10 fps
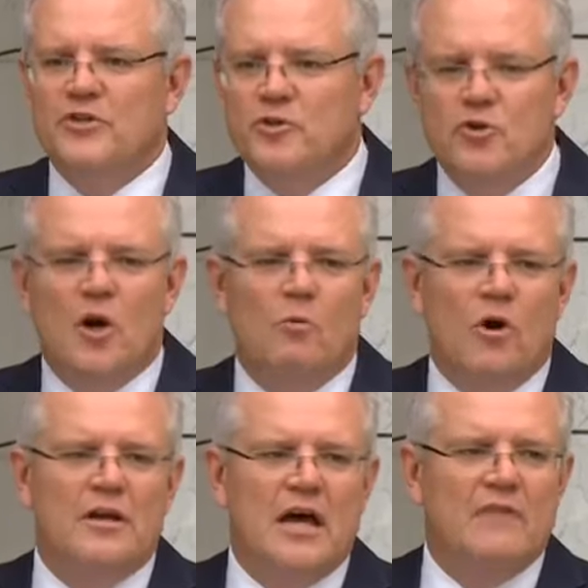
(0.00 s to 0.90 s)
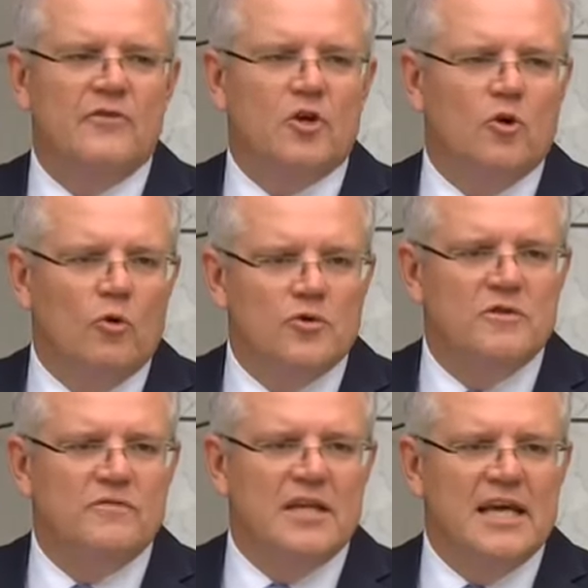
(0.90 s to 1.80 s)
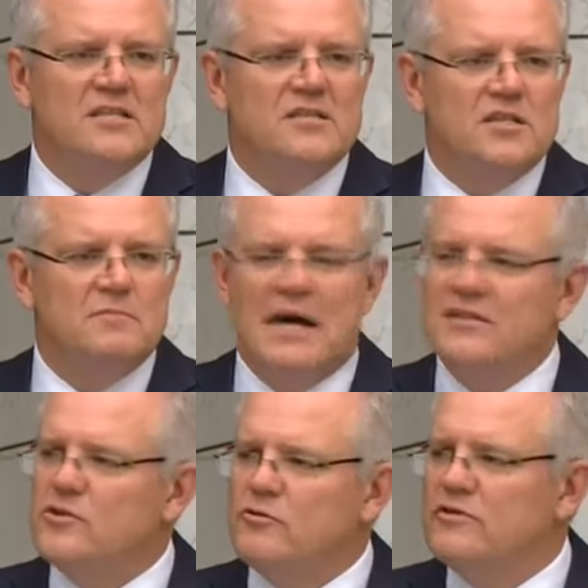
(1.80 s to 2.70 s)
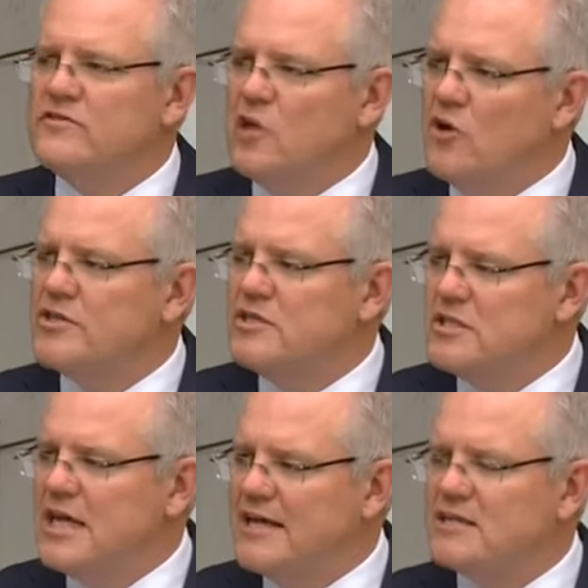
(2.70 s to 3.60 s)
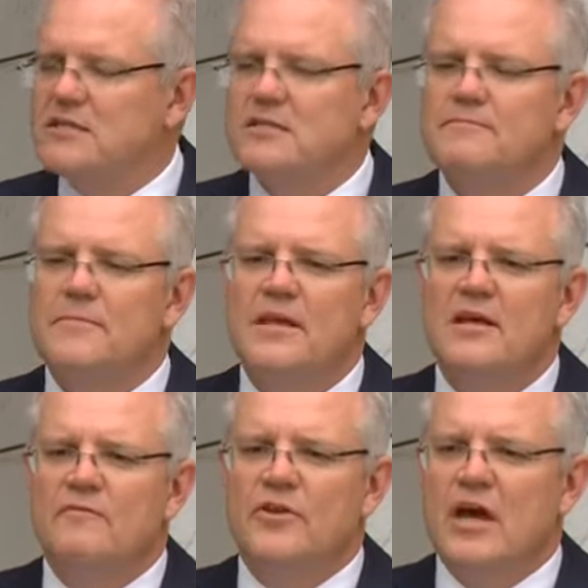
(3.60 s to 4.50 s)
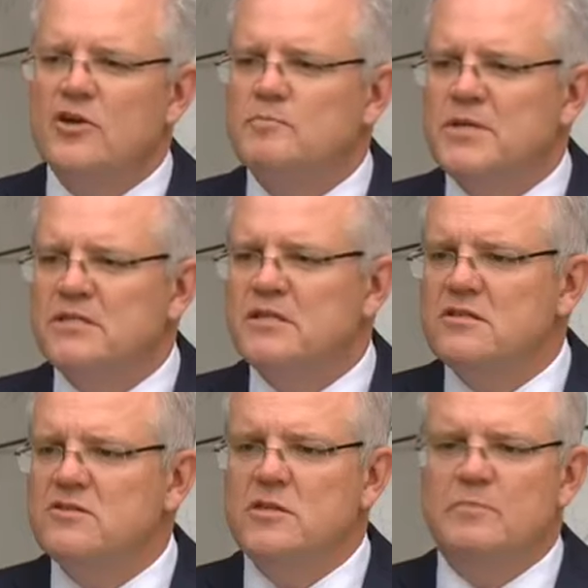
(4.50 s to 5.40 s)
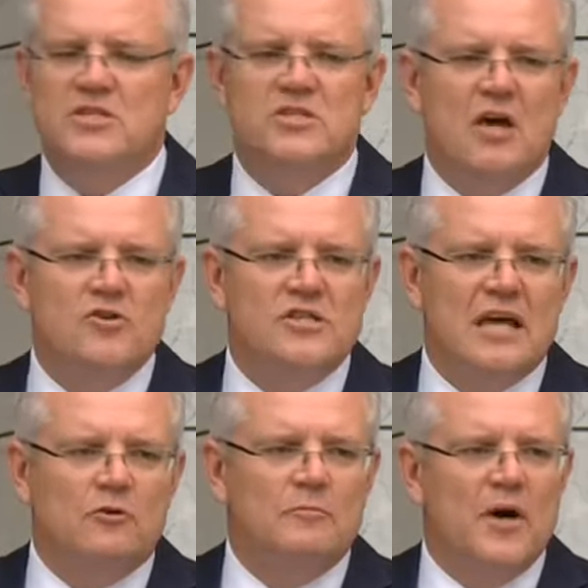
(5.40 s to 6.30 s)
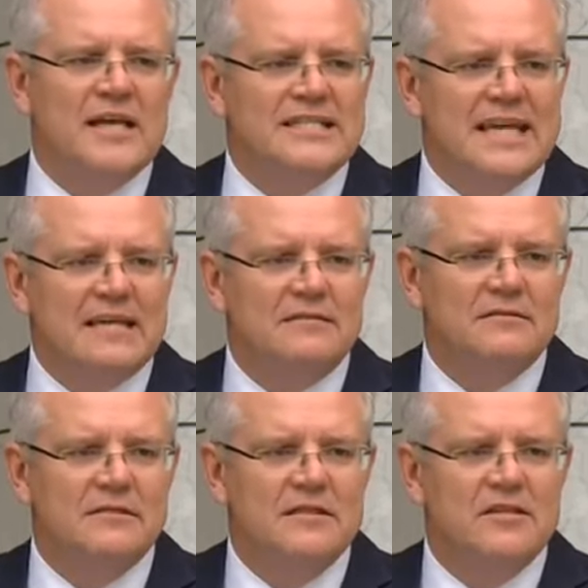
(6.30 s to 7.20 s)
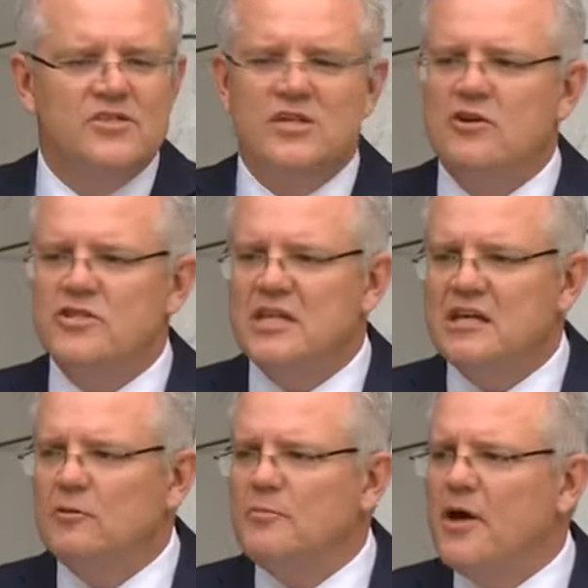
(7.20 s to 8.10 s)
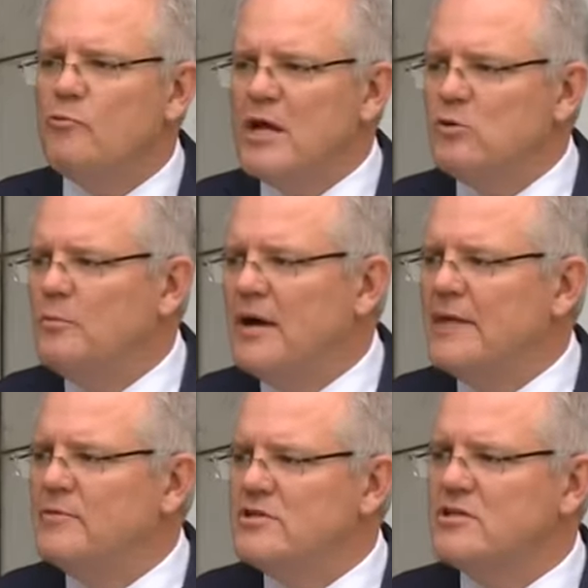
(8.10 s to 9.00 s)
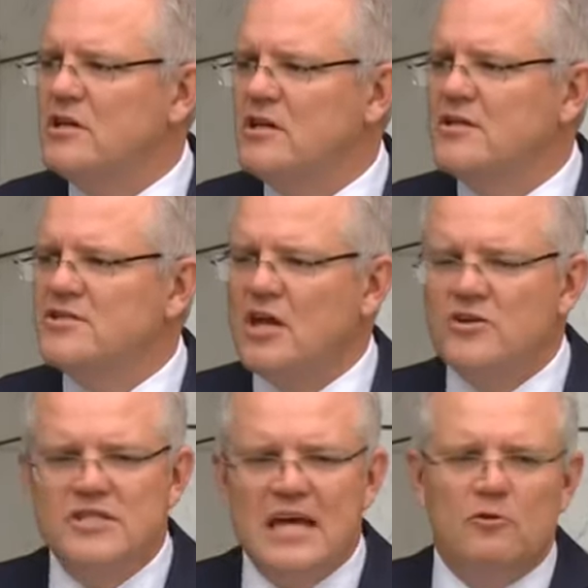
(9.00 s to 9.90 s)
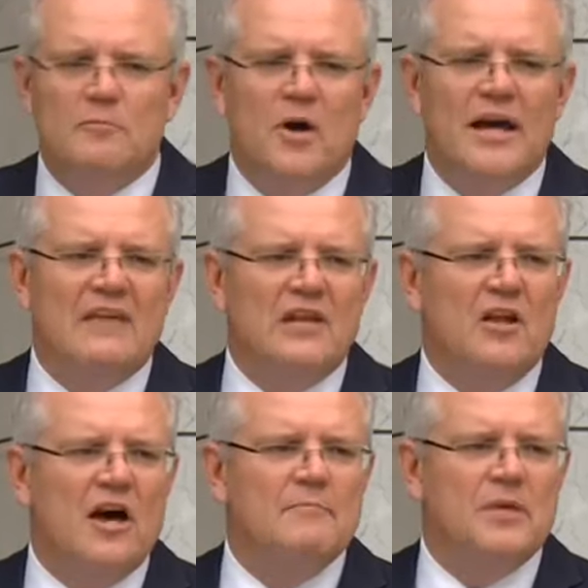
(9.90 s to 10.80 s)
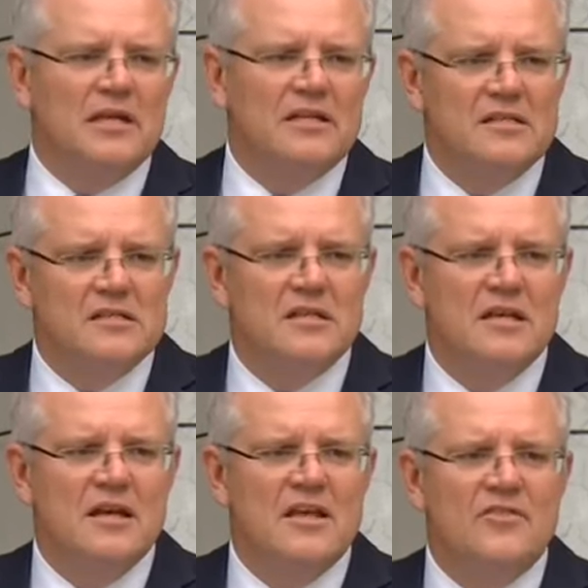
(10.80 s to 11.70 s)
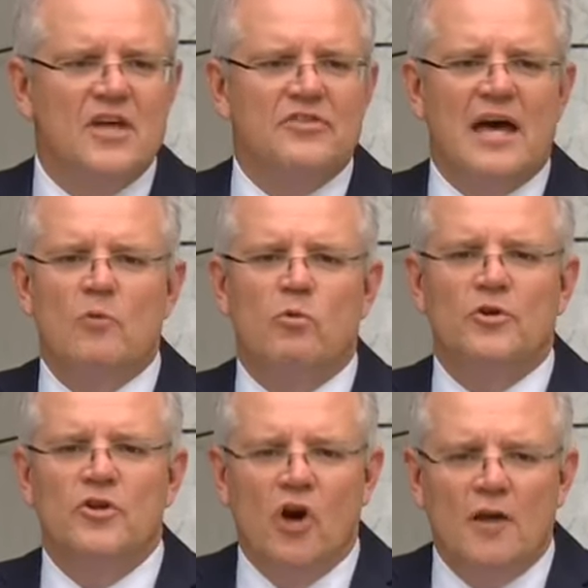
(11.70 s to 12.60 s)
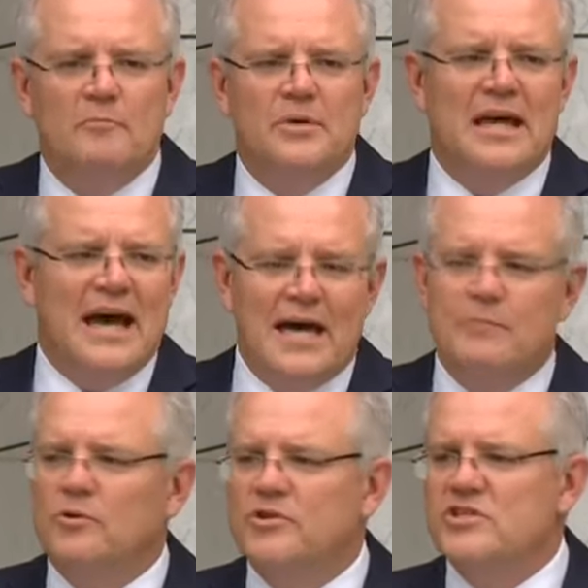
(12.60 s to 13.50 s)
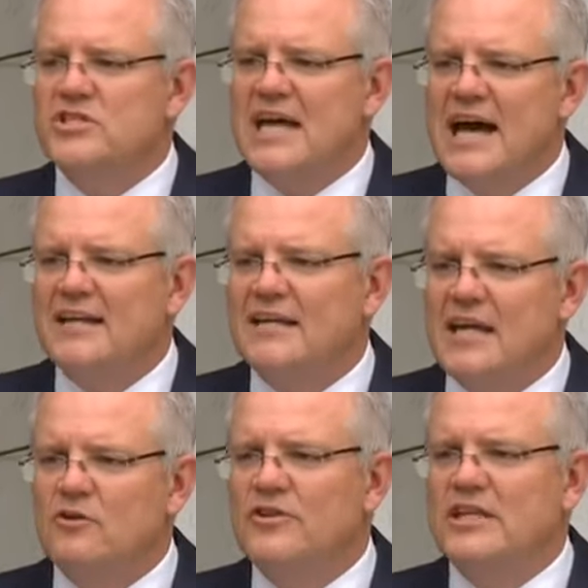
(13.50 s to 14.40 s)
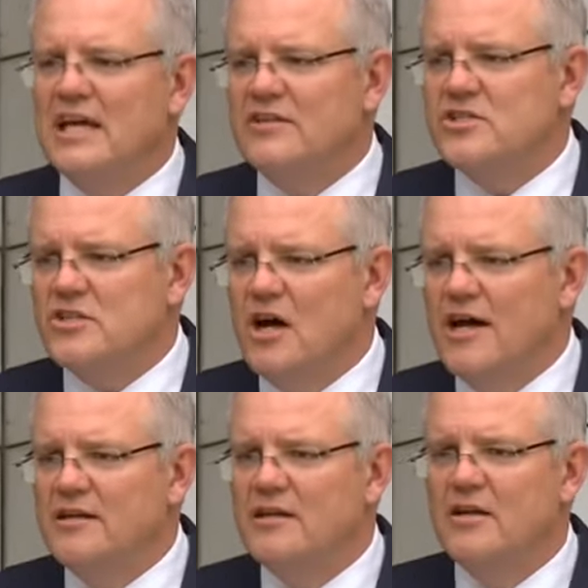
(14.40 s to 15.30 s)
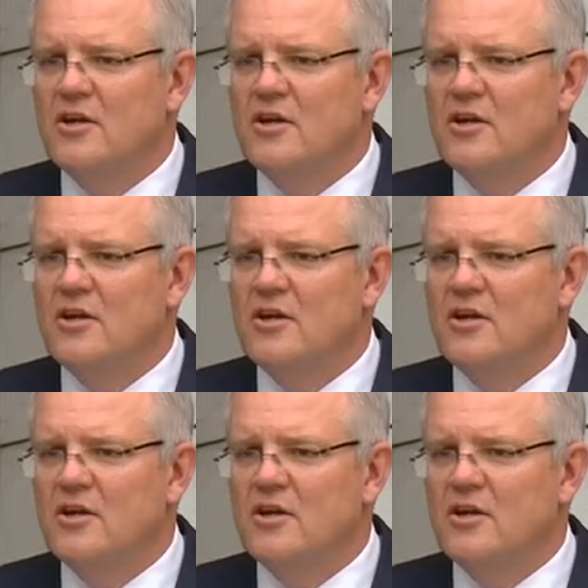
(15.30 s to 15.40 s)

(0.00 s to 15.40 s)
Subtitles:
we do not want, over the course of the next 6 months or as long as it takes, for those businesses to be so saddled by debt, so saddled by rental payments, so saddled by other liabilities, that they will not be able to start again on the other side.